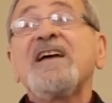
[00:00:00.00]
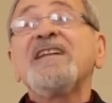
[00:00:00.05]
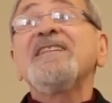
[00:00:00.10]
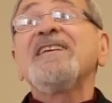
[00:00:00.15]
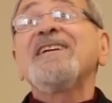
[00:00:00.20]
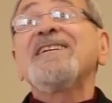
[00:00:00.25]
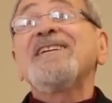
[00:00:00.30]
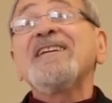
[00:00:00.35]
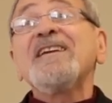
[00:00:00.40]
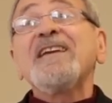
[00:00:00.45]

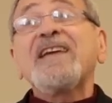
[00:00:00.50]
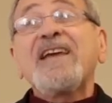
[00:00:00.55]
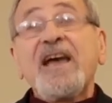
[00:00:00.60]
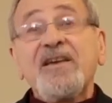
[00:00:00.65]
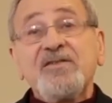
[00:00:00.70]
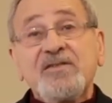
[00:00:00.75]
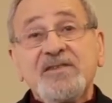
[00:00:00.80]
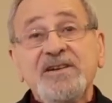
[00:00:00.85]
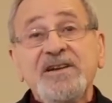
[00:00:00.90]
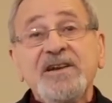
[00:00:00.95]
and the Greek
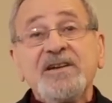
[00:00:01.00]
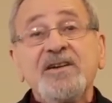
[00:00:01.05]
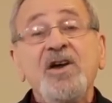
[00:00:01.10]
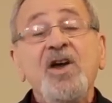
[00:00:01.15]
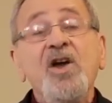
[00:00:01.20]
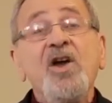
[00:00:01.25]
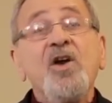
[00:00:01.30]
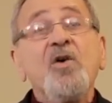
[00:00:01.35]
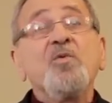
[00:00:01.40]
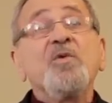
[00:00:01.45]
Catholic,
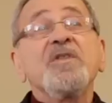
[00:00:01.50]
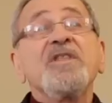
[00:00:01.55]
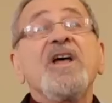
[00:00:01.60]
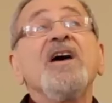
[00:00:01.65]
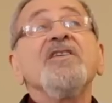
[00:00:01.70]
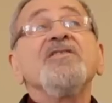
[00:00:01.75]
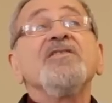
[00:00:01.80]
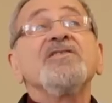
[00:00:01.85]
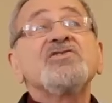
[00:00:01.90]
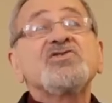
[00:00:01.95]
with
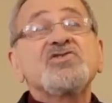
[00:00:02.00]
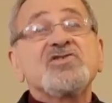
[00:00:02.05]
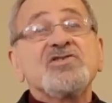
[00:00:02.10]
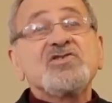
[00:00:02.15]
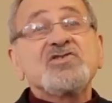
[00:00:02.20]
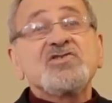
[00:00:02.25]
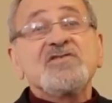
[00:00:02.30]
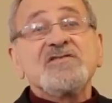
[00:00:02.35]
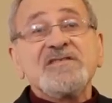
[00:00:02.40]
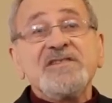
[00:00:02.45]
other
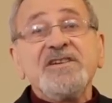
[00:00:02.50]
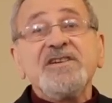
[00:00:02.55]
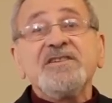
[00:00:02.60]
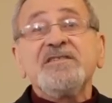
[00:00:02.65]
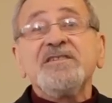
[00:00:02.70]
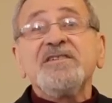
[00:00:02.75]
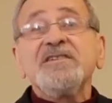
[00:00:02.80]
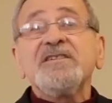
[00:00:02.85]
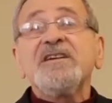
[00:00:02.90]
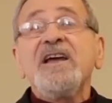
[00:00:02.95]
churches
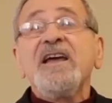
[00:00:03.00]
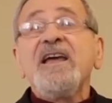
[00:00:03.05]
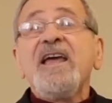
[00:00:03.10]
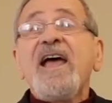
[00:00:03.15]
leaders,